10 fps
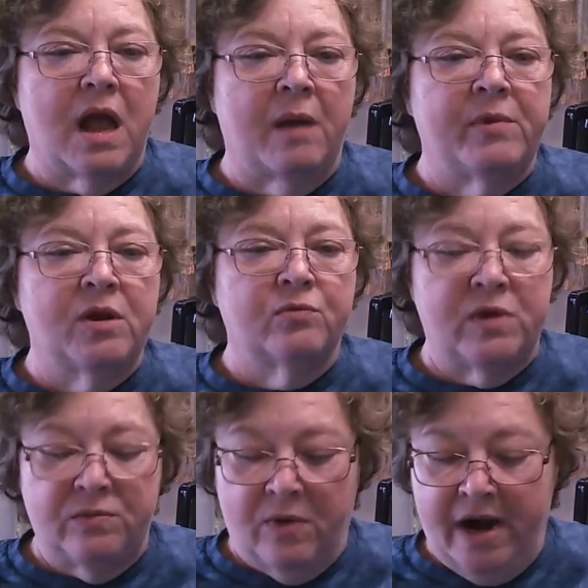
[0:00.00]
I'm going to
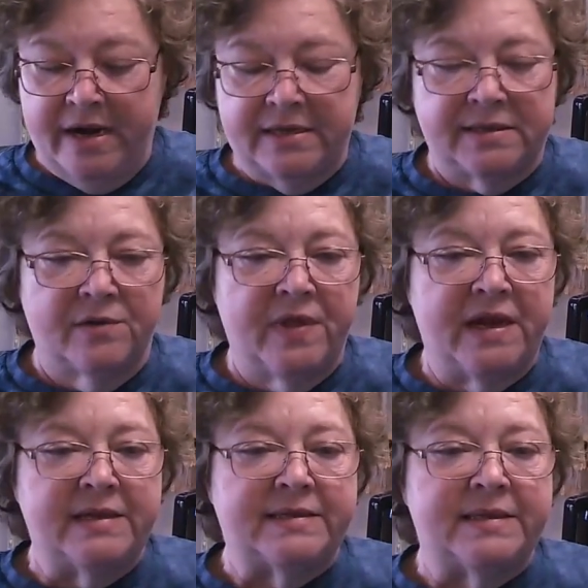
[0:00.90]
rewrite it so that
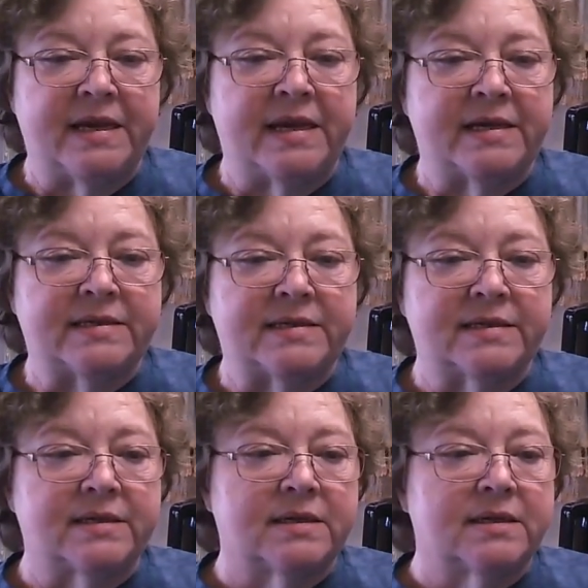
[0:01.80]
it says,
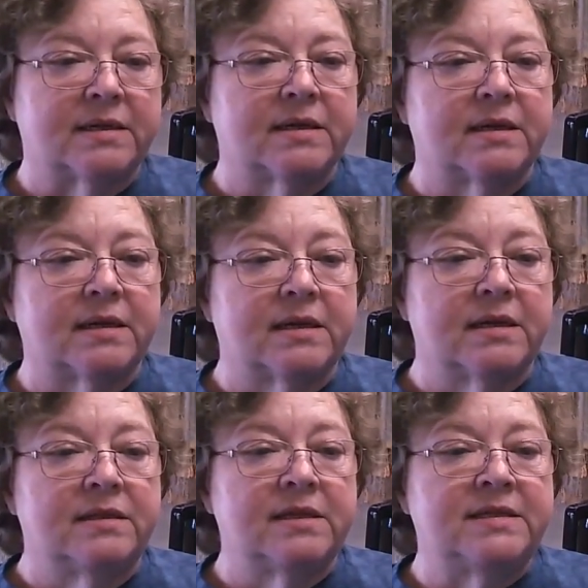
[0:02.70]

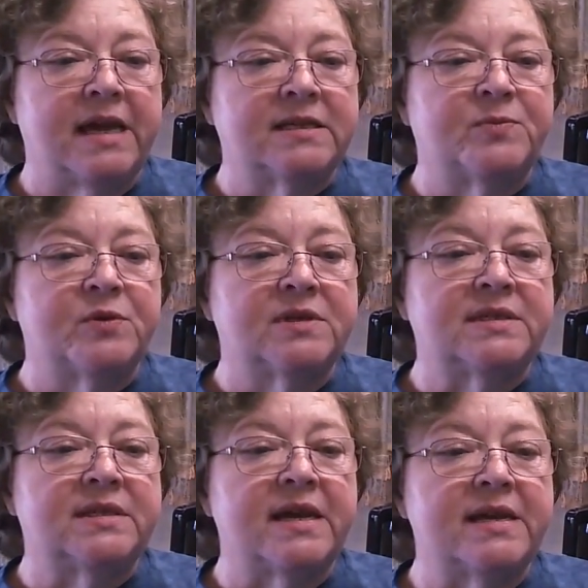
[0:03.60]
the textbook
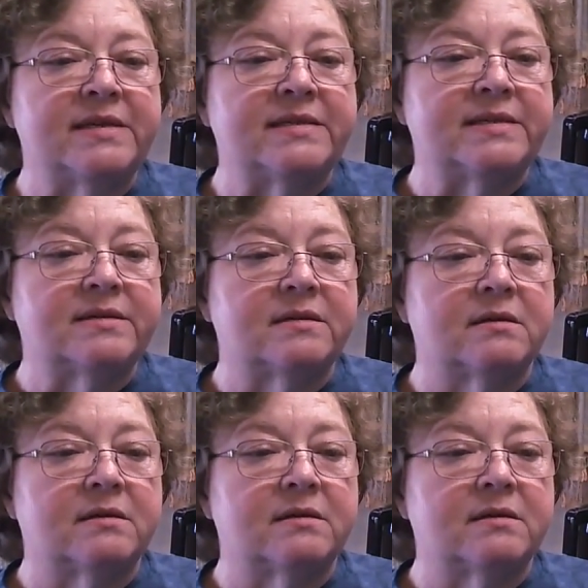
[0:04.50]
says